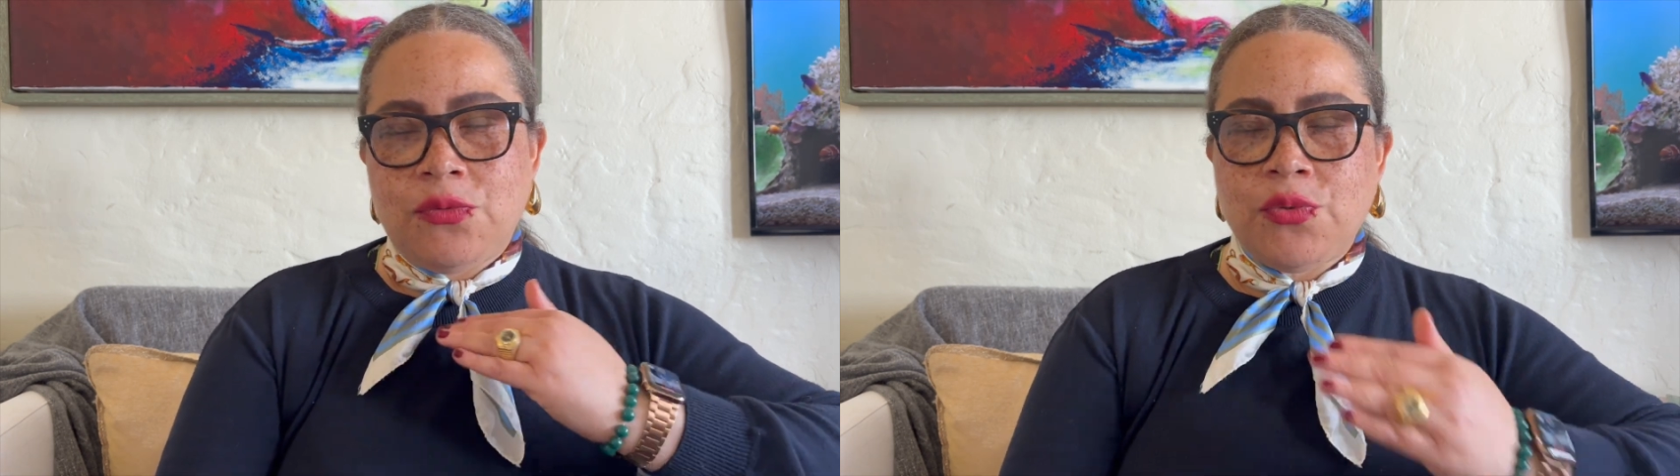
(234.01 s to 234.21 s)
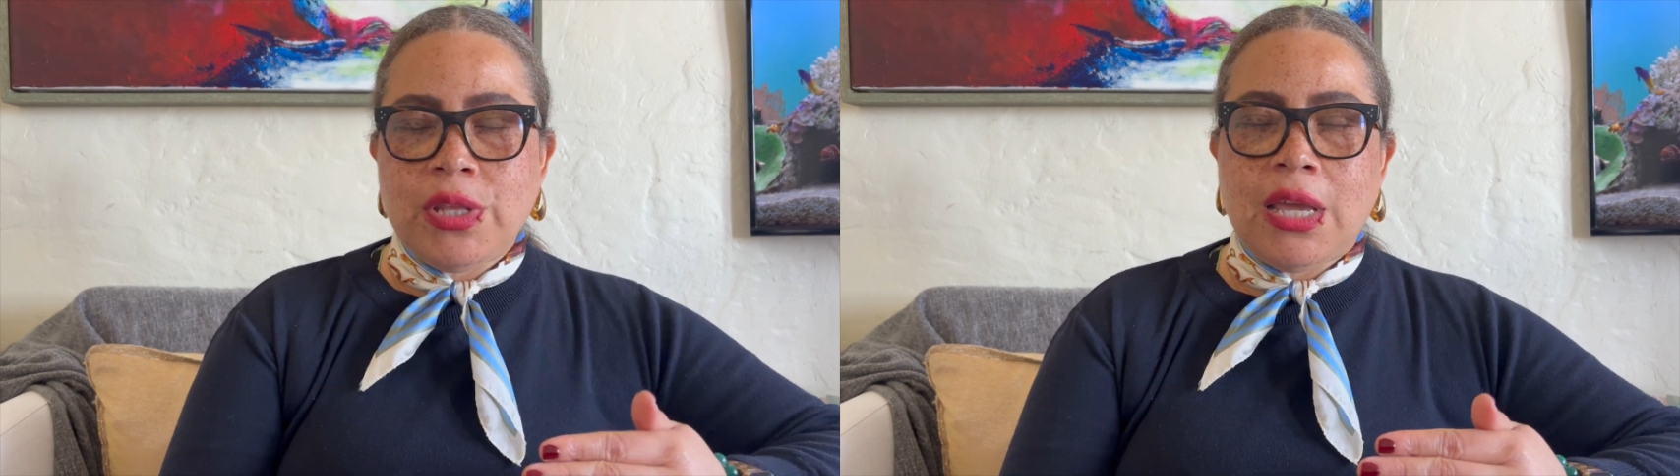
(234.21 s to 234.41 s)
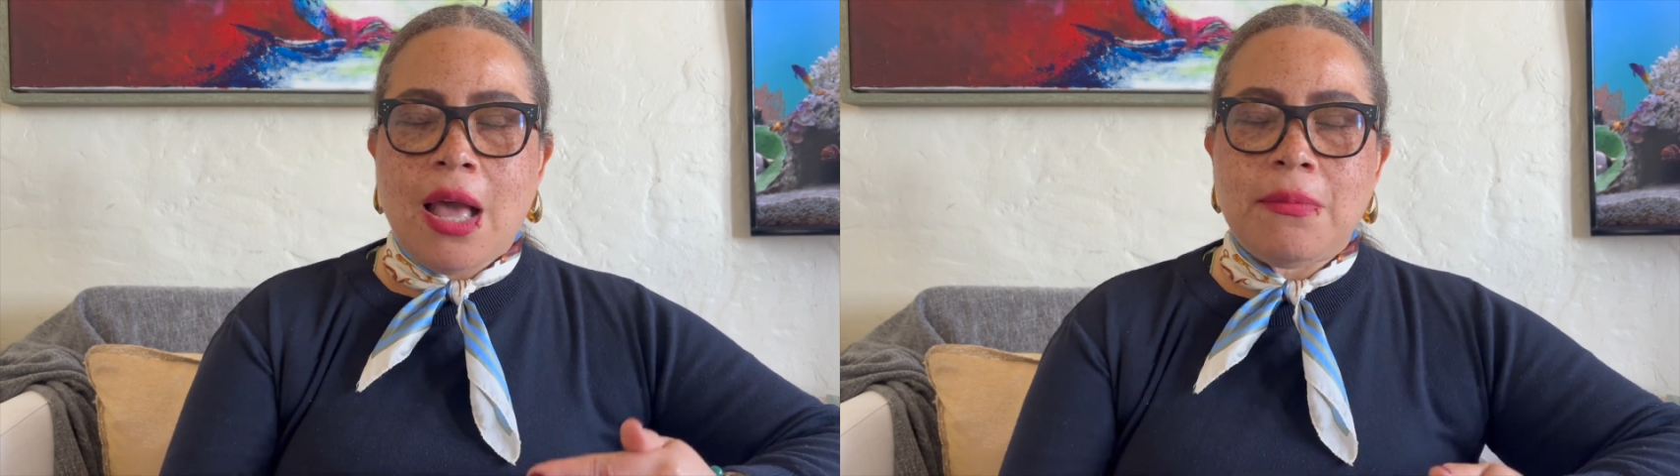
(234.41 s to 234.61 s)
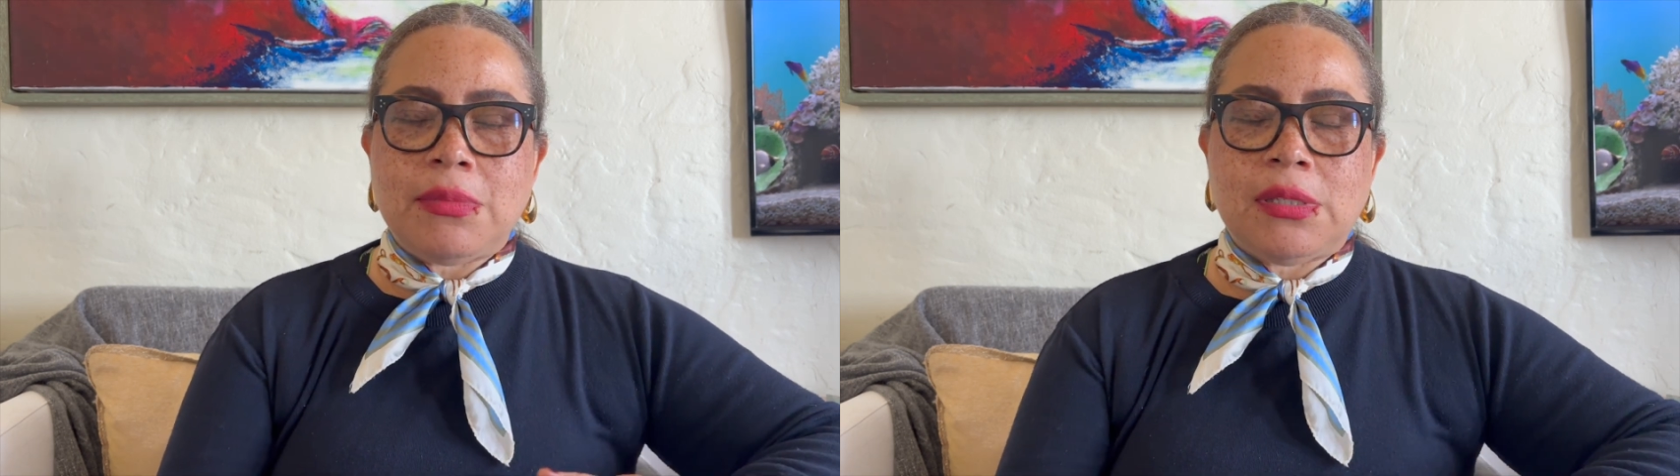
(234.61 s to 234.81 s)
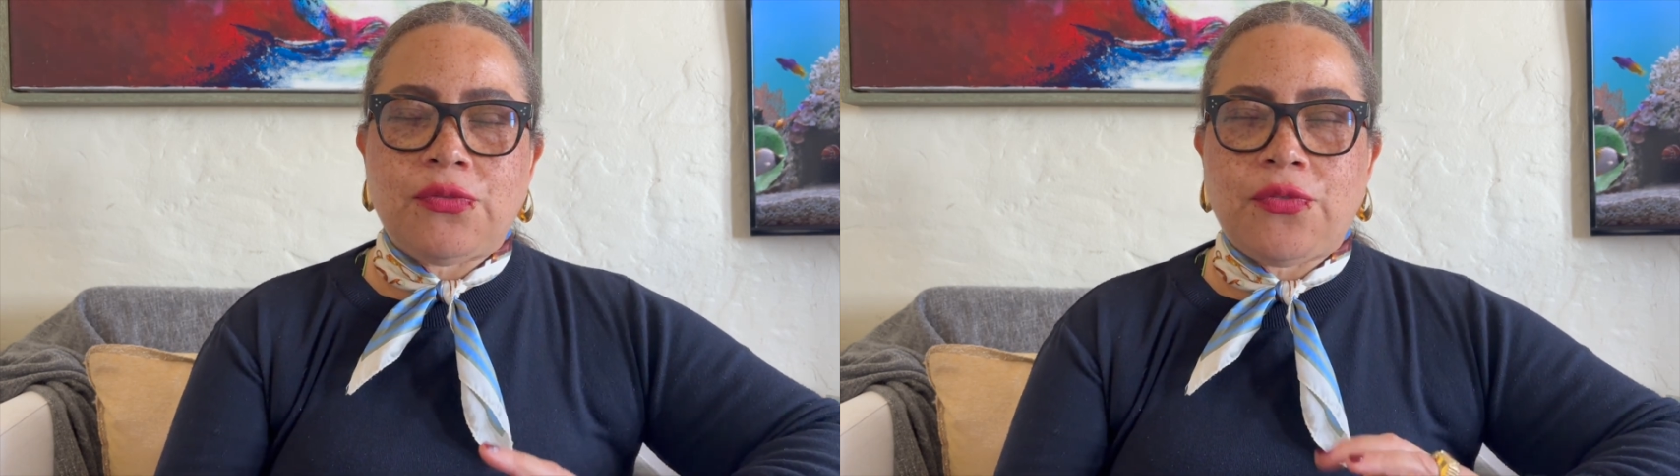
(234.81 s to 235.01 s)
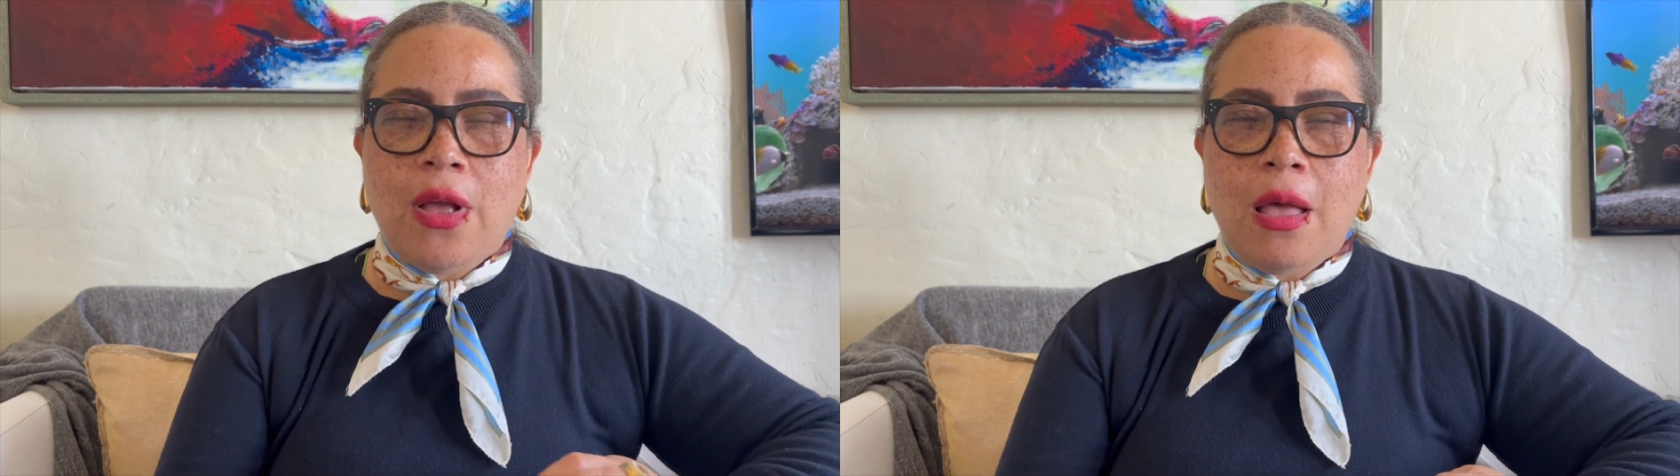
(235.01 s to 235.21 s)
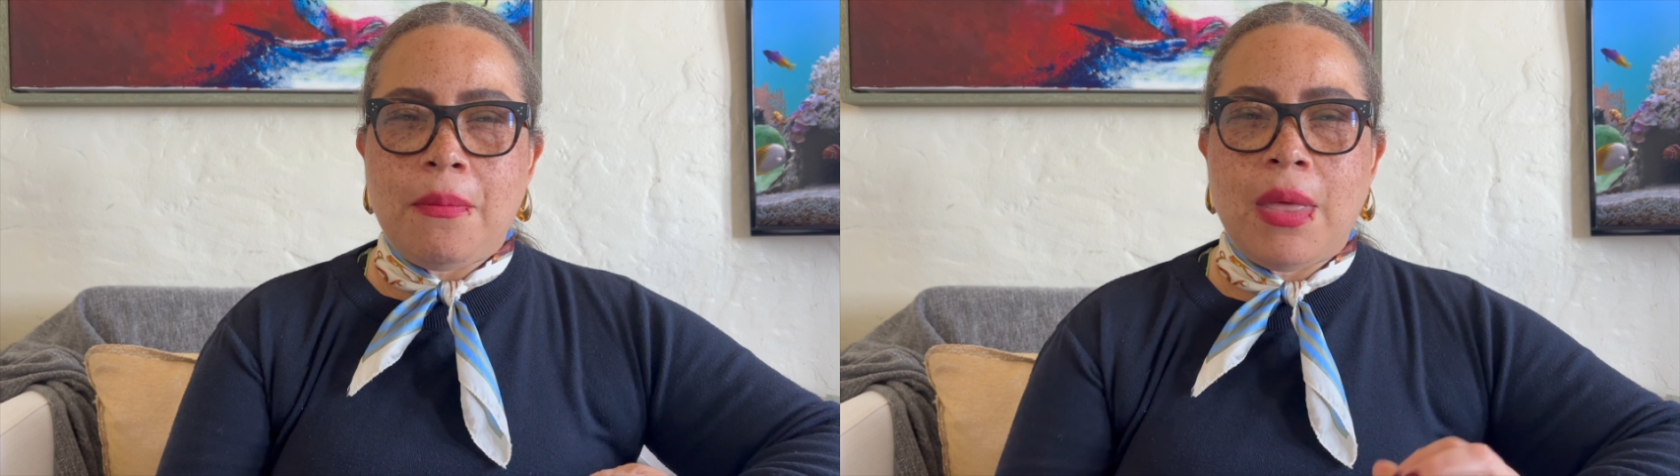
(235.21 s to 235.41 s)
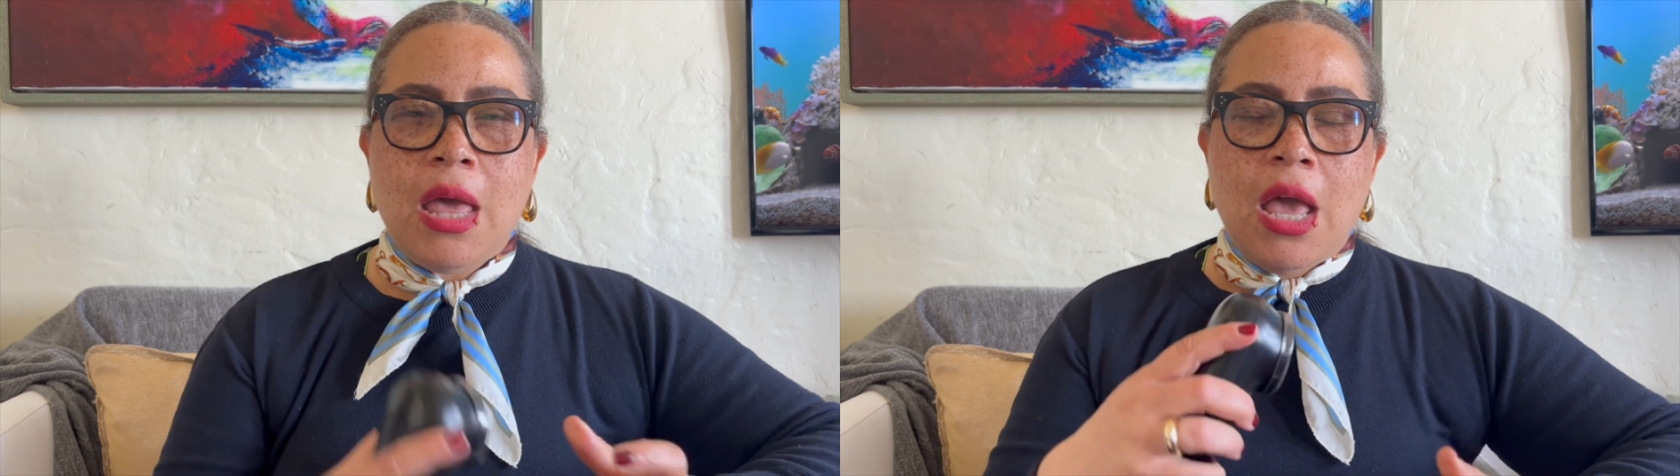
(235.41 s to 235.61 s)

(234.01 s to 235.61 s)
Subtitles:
really comes from,